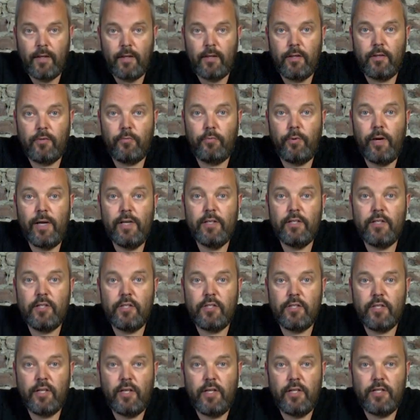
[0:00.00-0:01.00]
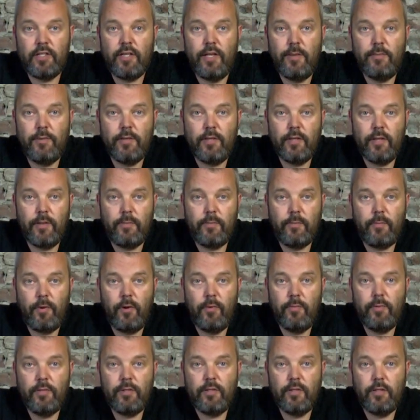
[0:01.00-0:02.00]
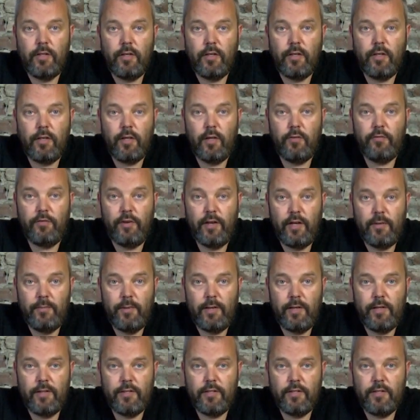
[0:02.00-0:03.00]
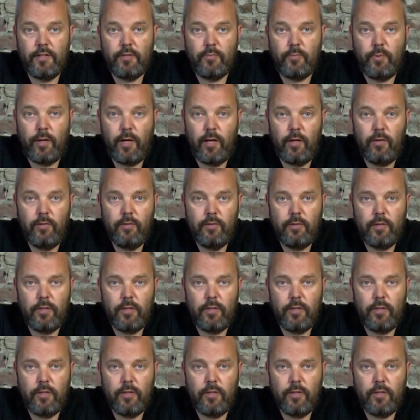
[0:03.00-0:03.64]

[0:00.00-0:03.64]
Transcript: The range is, uh, is limited at the moment, uh, availability as well.